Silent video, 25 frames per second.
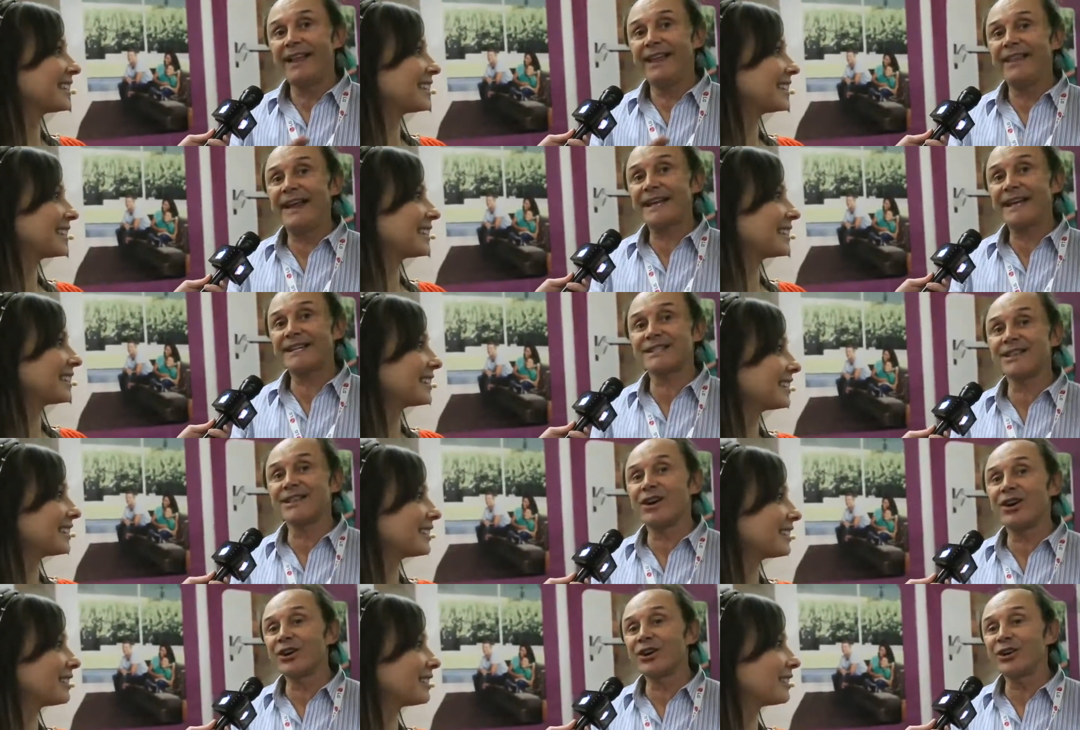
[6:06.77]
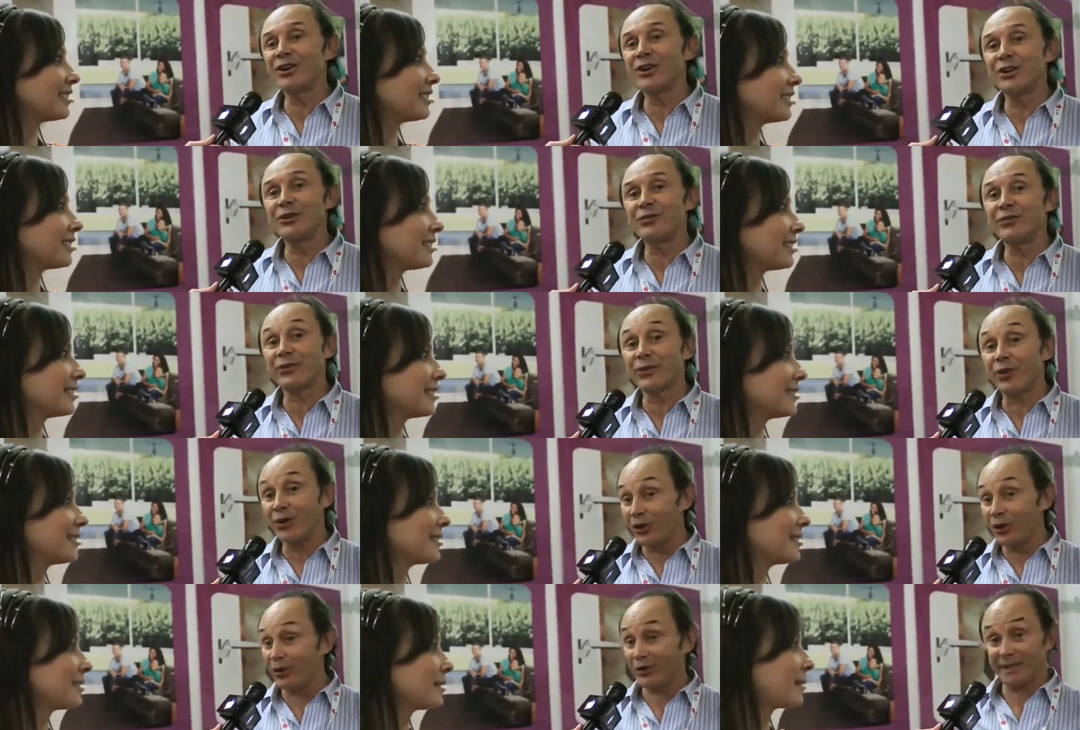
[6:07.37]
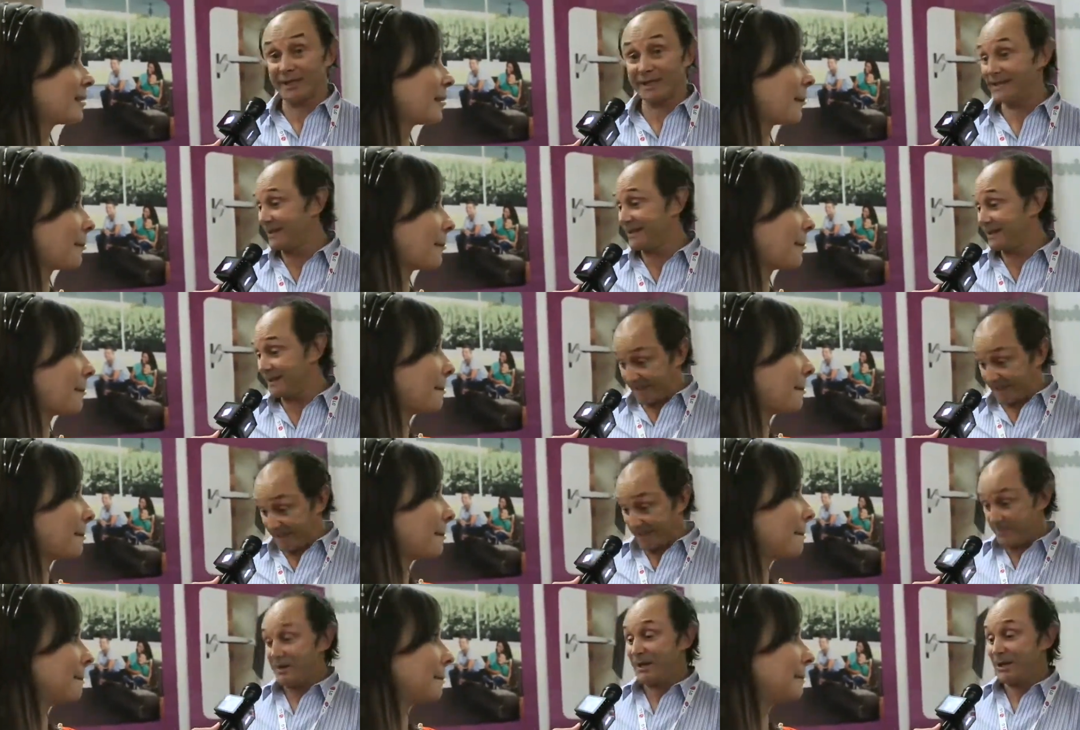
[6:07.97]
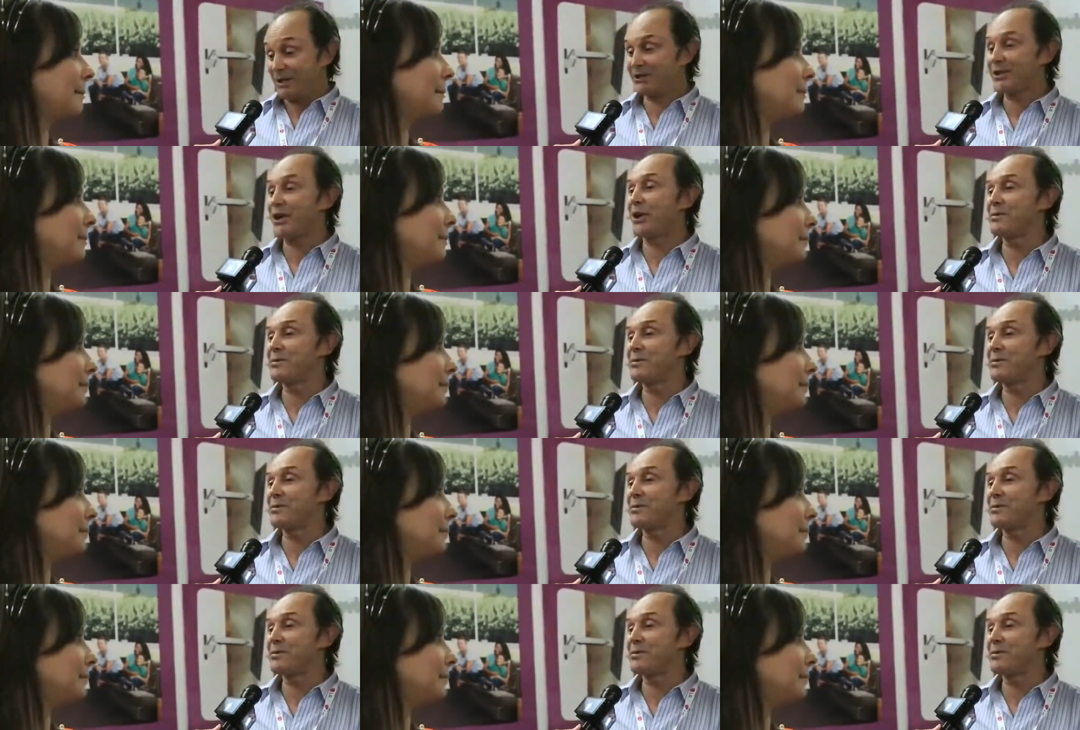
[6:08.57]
Speaker 1: and that's not good for keeping